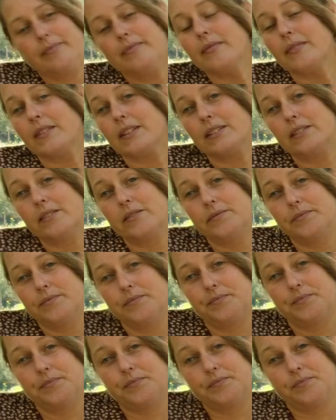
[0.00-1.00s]

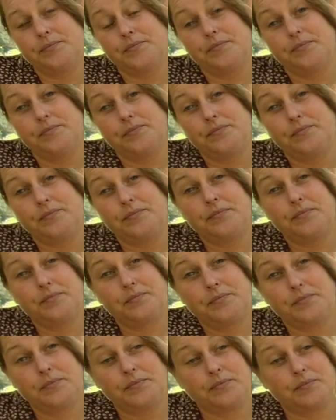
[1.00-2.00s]

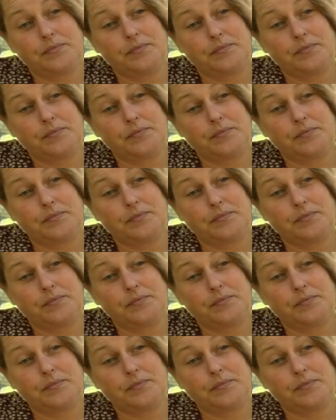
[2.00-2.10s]
No words are spoken by the person on screen.